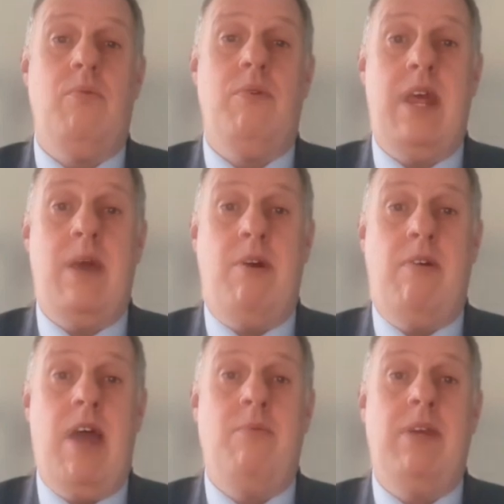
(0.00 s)
With an
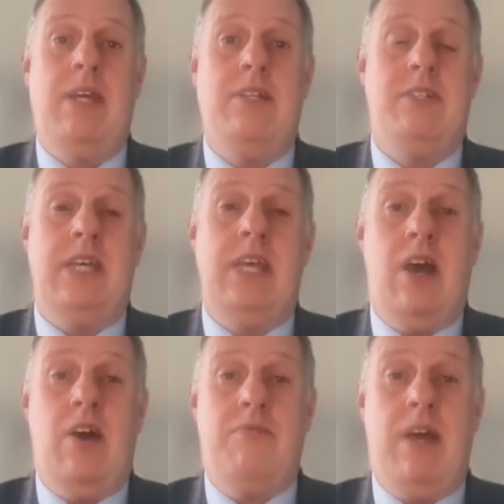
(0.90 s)
MRI, we can
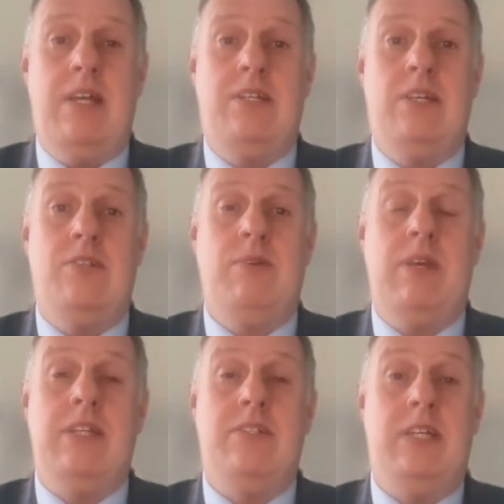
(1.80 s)
see arthritis,
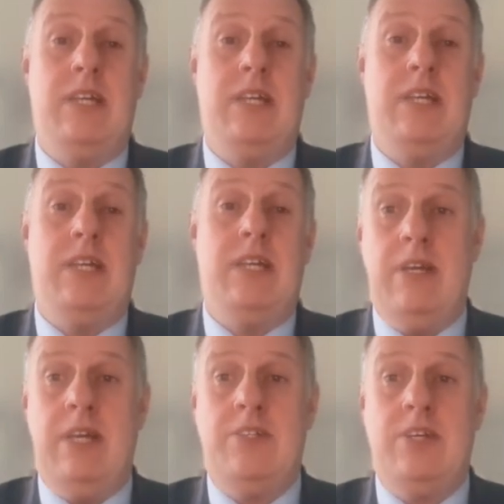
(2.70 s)
we can see damage
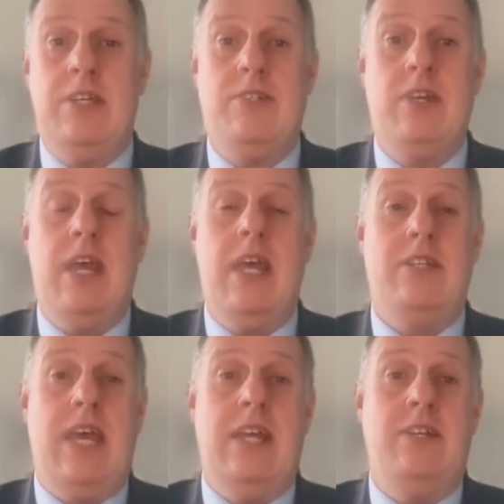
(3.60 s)
to meniscus,
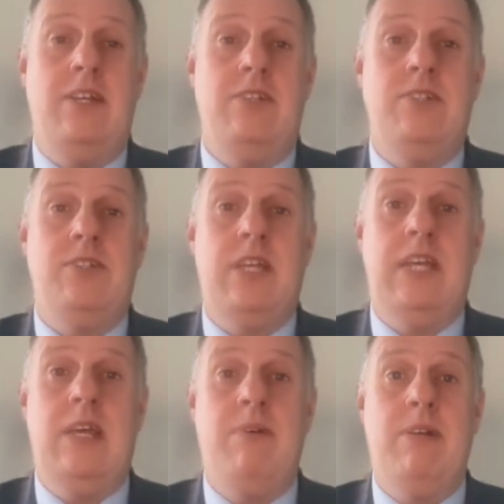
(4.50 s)
tendons,
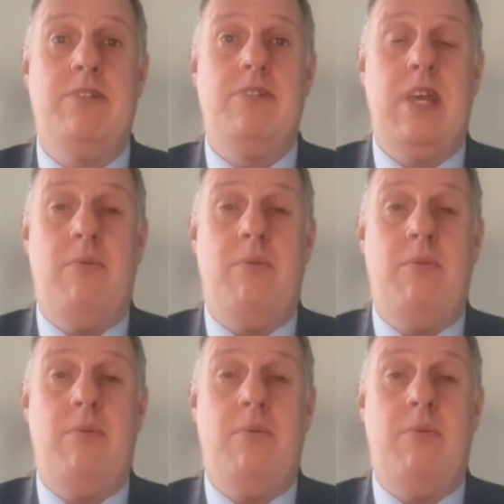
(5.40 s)
ligaments.